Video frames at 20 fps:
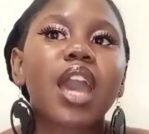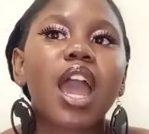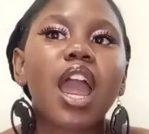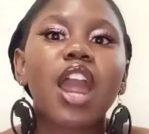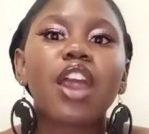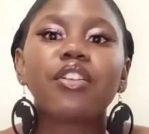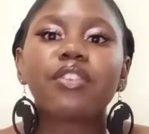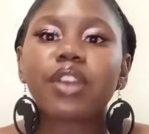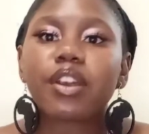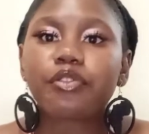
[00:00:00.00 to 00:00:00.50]

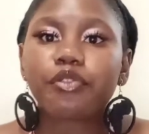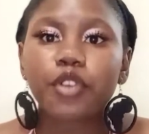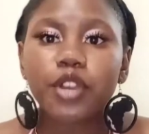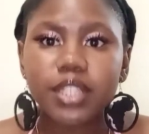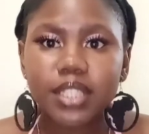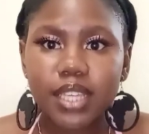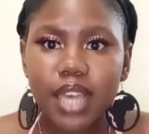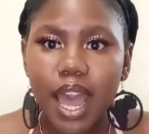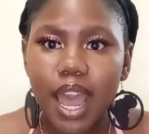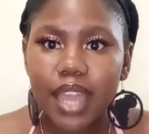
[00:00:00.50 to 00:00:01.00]
a
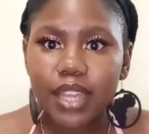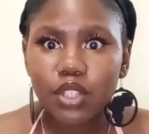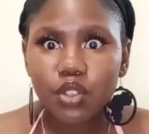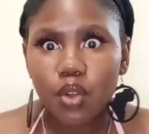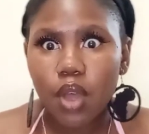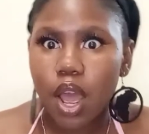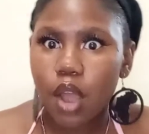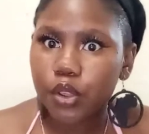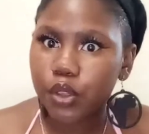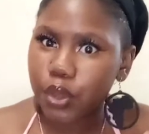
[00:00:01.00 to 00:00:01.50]
reference guide to
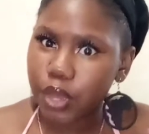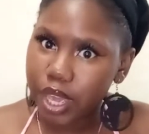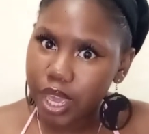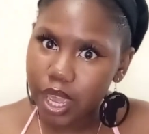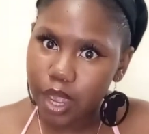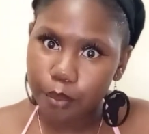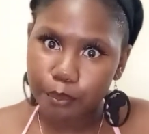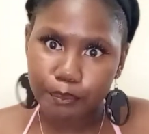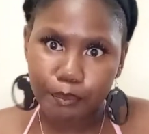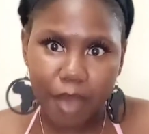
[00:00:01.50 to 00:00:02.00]
how your
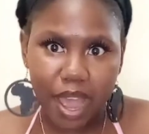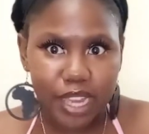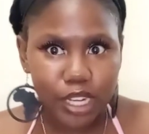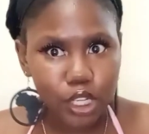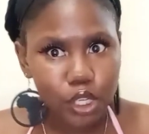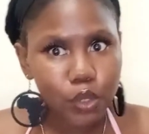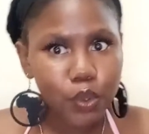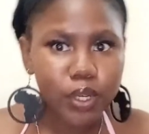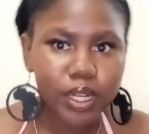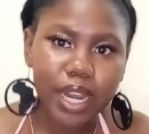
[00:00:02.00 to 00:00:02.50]
hair
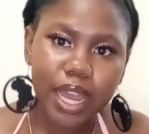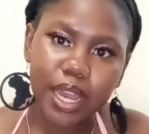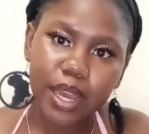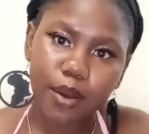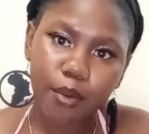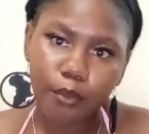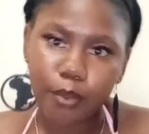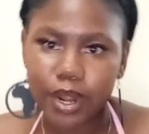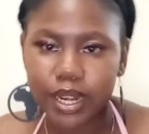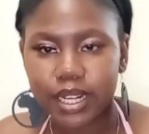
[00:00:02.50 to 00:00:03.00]
might look like
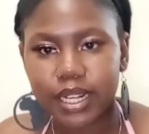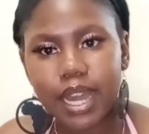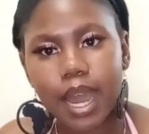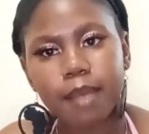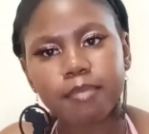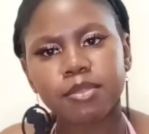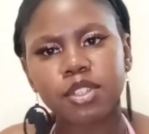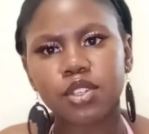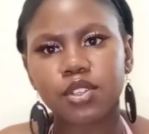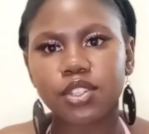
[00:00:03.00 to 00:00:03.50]
when it
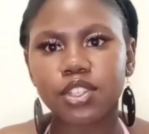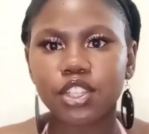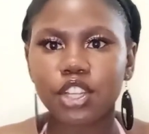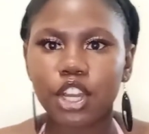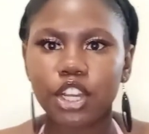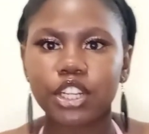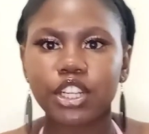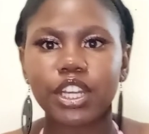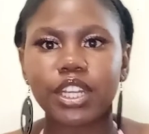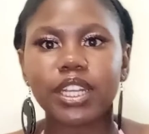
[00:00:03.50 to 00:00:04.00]
comes to
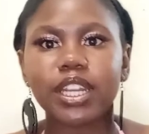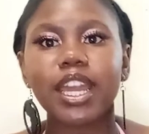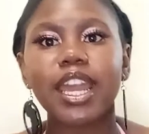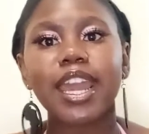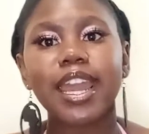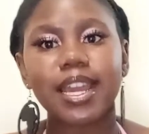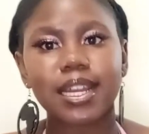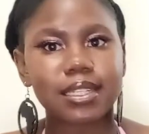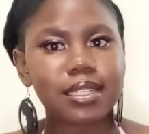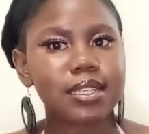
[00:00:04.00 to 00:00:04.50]
certain
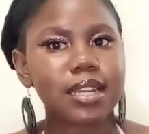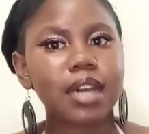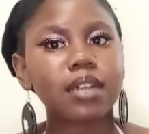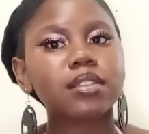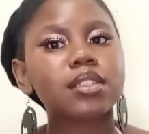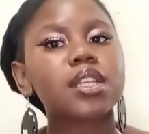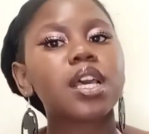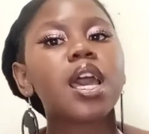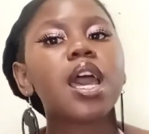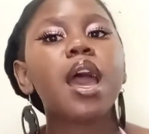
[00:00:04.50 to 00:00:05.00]

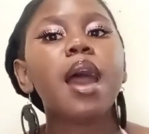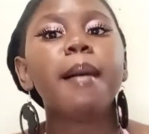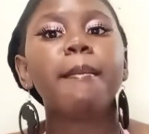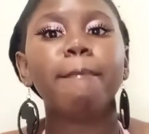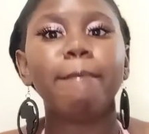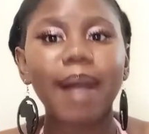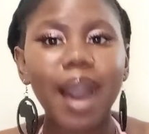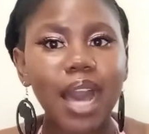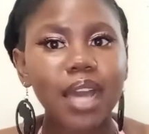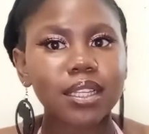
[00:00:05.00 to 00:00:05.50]
hairstyles.
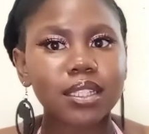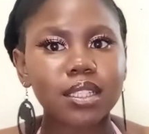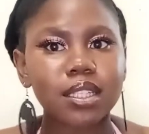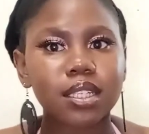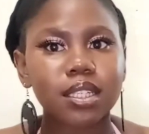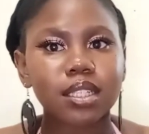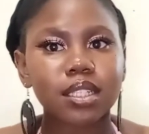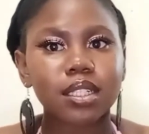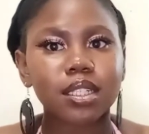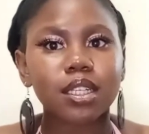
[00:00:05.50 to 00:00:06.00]

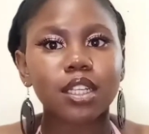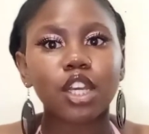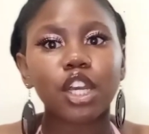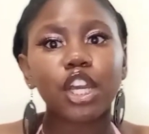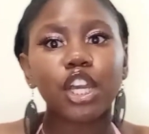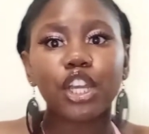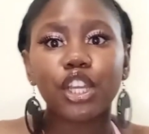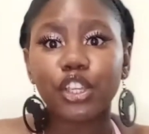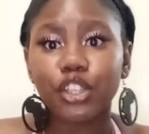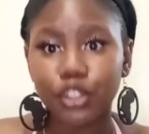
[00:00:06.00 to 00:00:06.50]
But
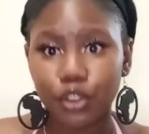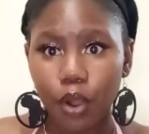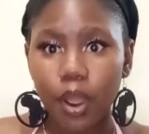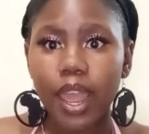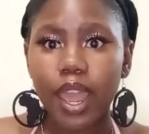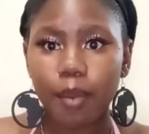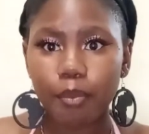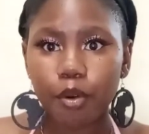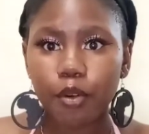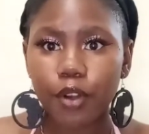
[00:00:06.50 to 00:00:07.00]
your
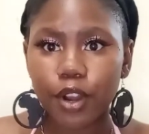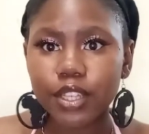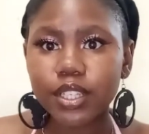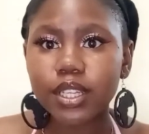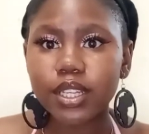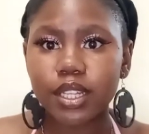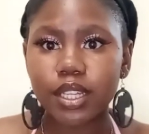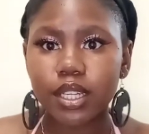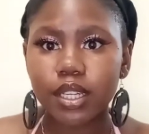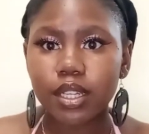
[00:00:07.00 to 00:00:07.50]
hair
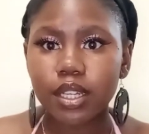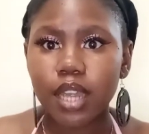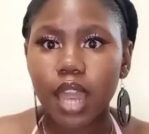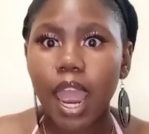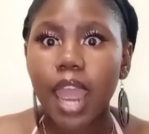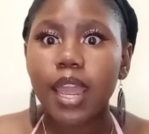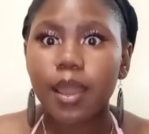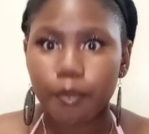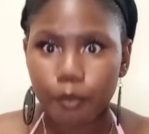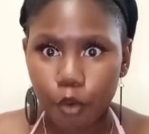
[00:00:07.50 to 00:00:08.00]
porosity
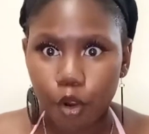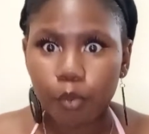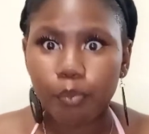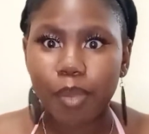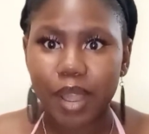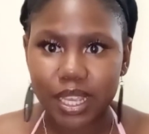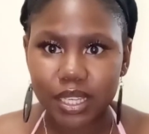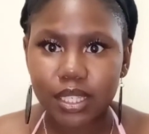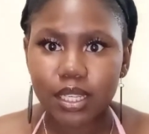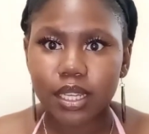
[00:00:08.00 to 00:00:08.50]
will
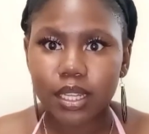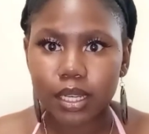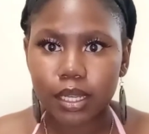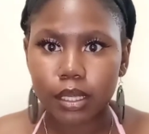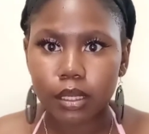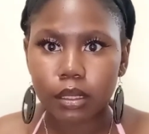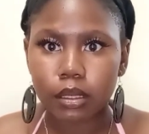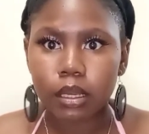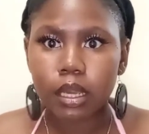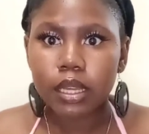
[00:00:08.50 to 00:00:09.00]

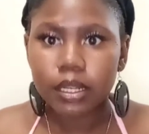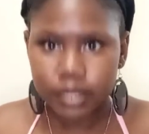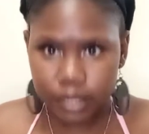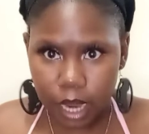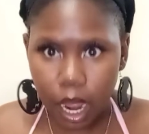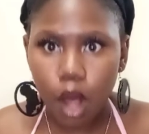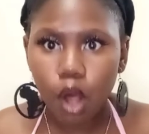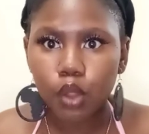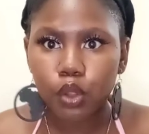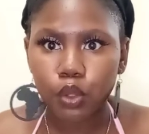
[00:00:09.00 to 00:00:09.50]
basically
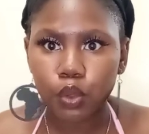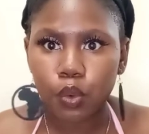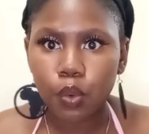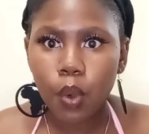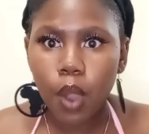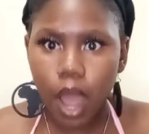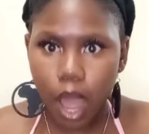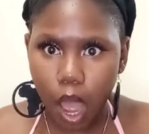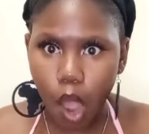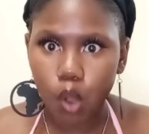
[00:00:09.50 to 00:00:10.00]
tell
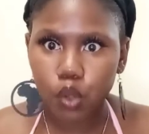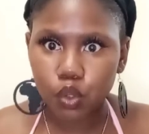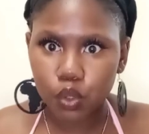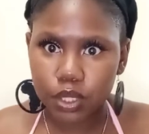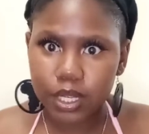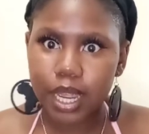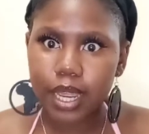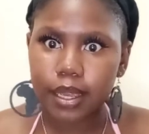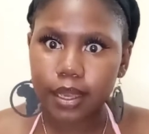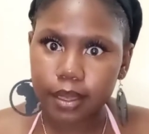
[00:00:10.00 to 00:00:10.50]
you how to
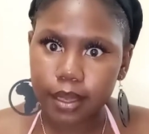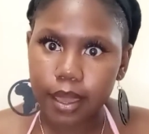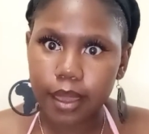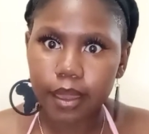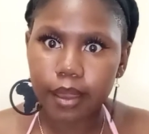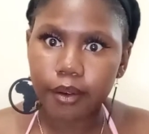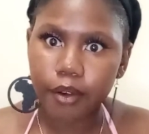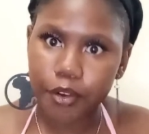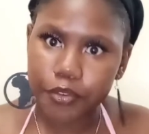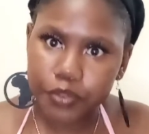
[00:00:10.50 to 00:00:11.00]
take
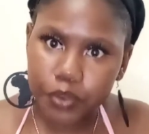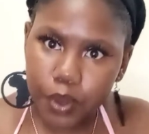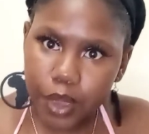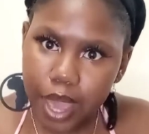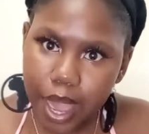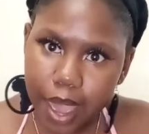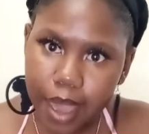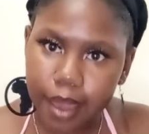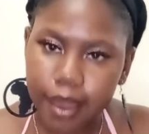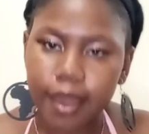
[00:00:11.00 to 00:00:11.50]
care of your
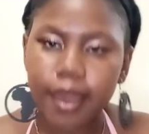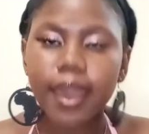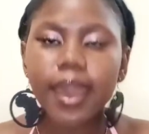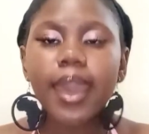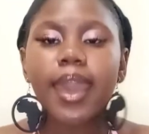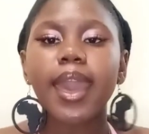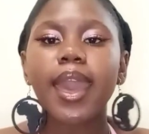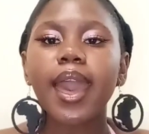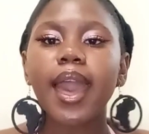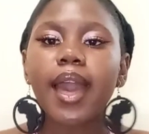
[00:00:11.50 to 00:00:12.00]
hair
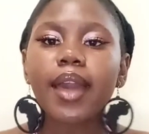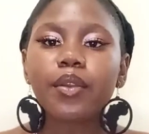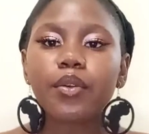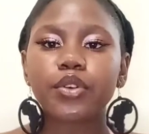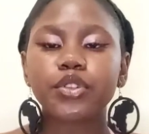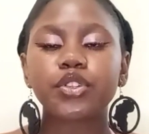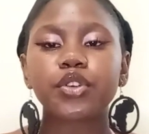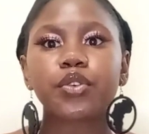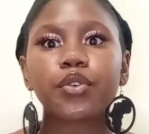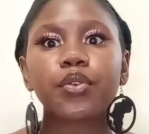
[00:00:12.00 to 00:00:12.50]
and
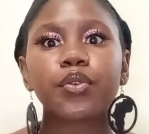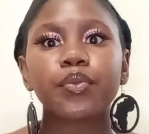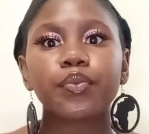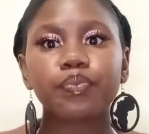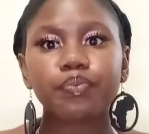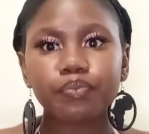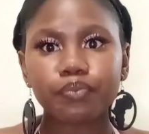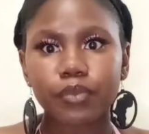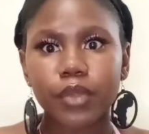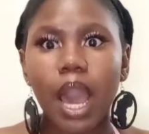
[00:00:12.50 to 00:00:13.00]
also
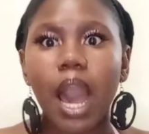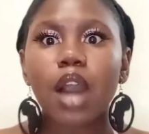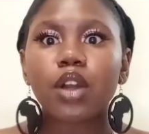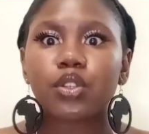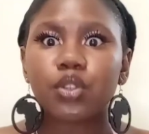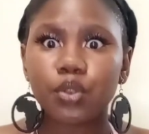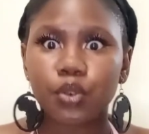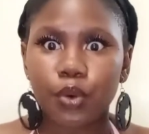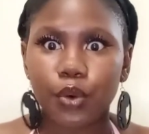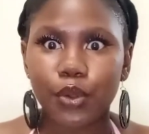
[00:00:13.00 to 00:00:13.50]
how
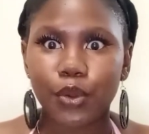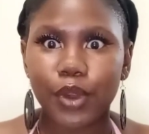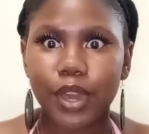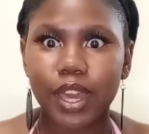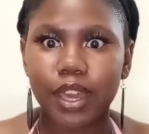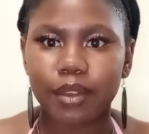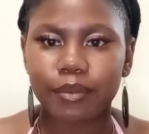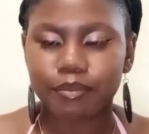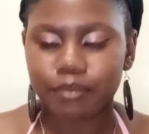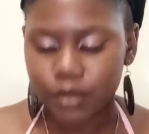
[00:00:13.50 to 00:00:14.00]
to grow your
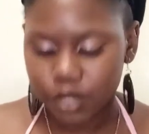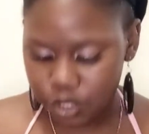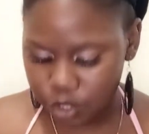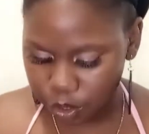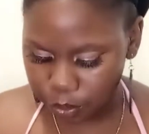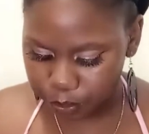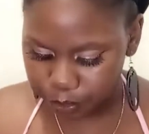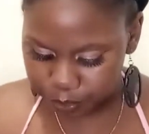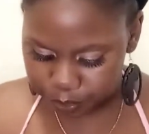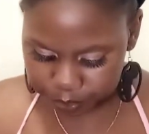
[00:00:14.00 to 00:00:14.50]
hair. So